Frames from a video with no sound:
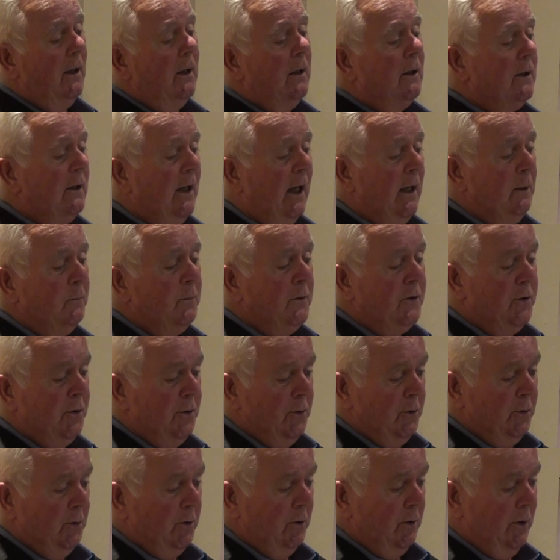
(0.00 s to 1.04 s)
came
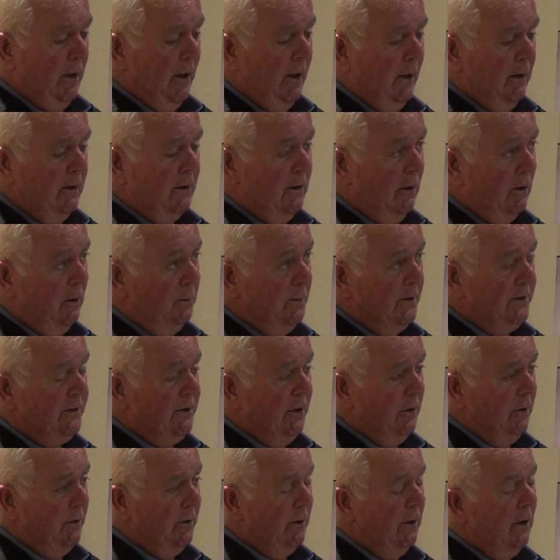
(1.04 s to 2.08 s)
to
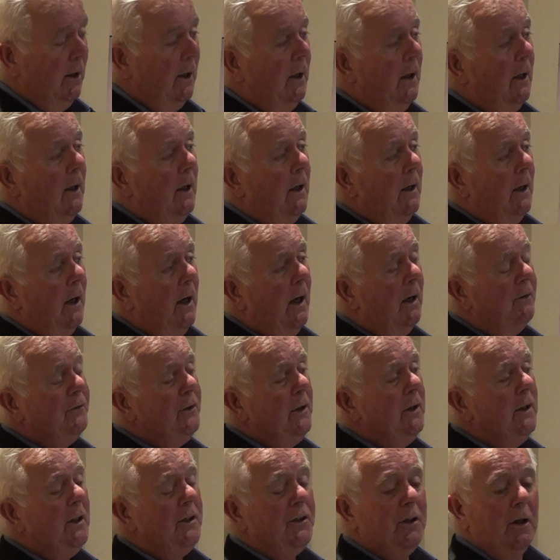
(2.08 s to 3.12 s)
Gormanstown. After
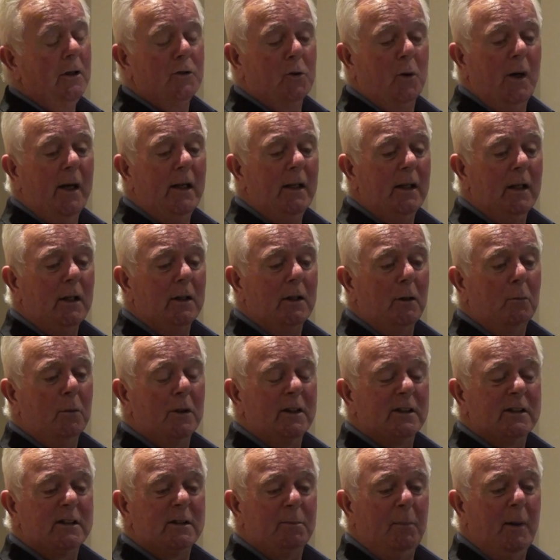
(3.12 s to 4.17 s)
initial training, they were
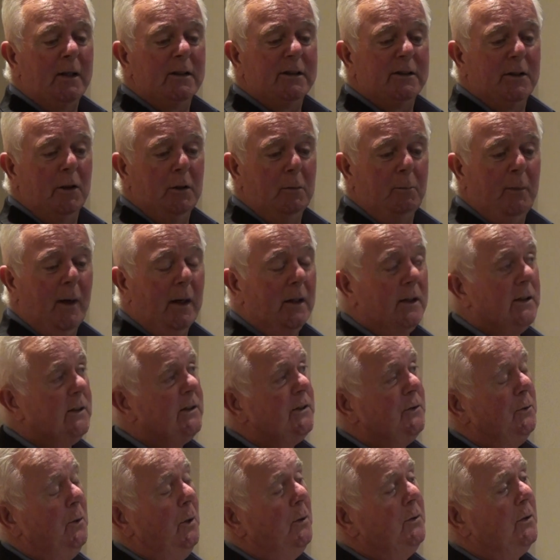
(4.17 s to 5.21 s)
dispersed to the barracks
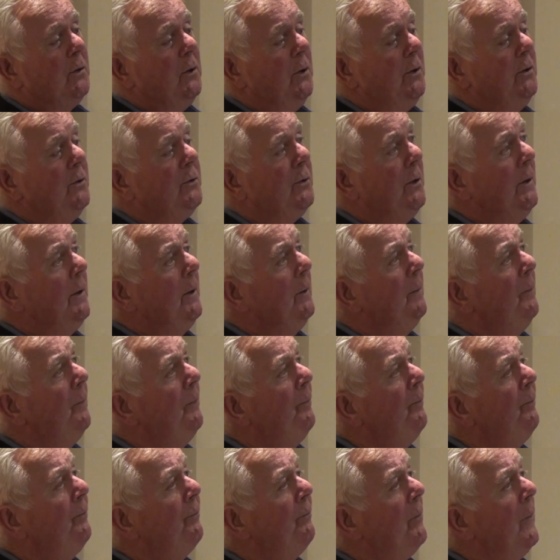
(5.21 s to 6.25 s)
throughout the country.
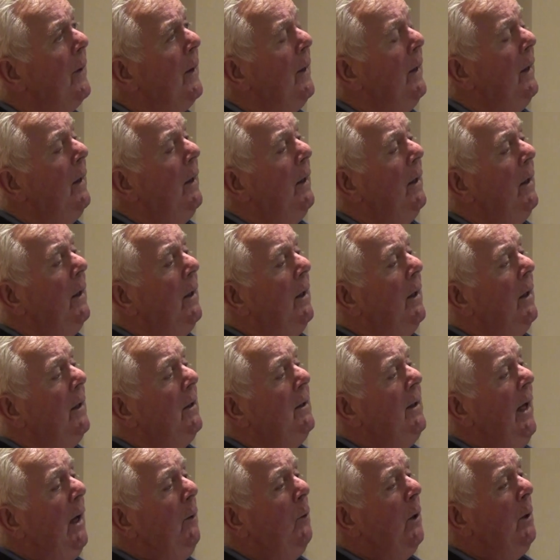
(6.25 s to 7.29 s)

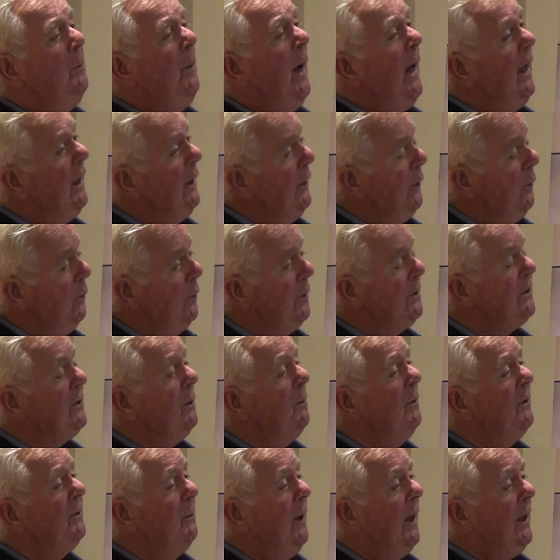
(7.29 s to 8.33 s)
They were men who, some
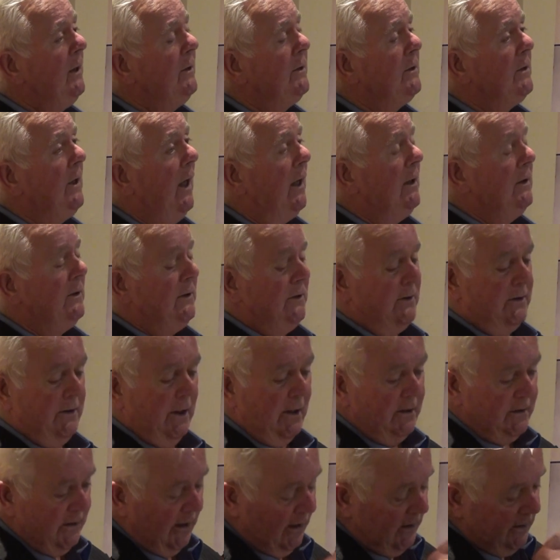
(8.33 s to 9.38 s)
of them had
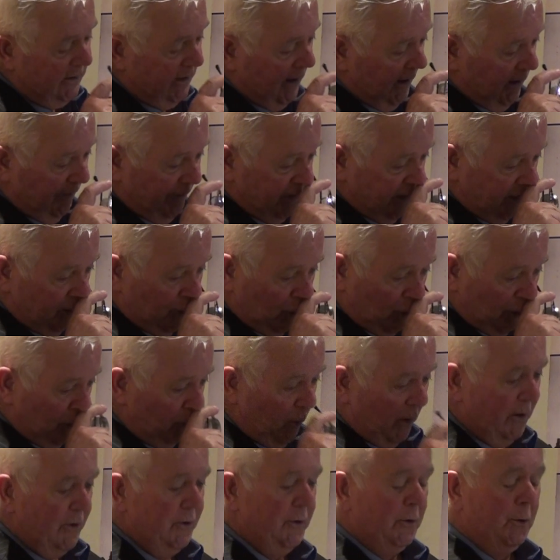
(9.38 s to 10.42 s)
seen service in World
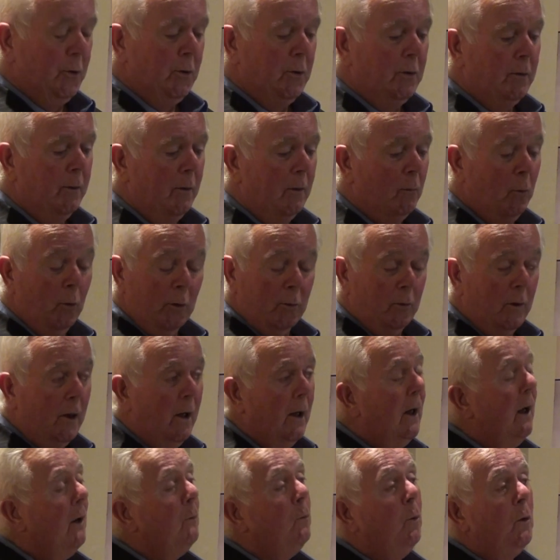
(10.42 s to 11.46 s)
War II, World
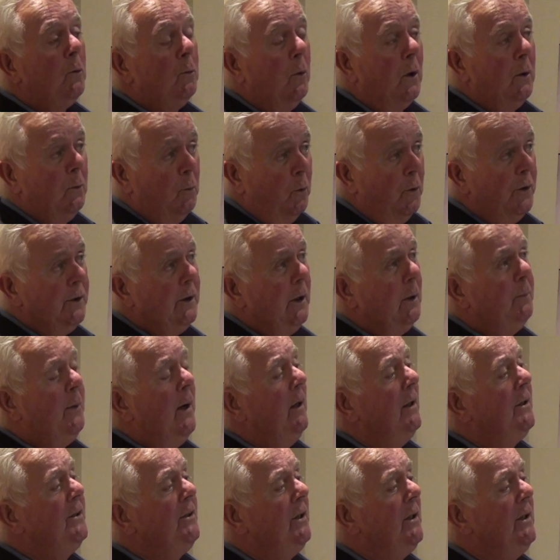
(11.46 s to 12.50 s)
War I, I
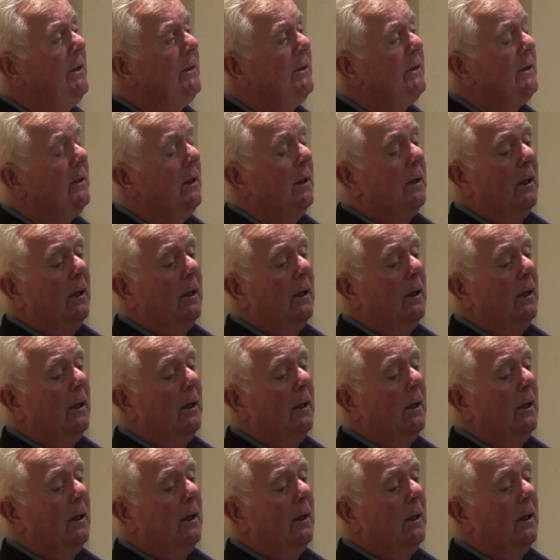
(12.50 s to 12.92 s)
apologise.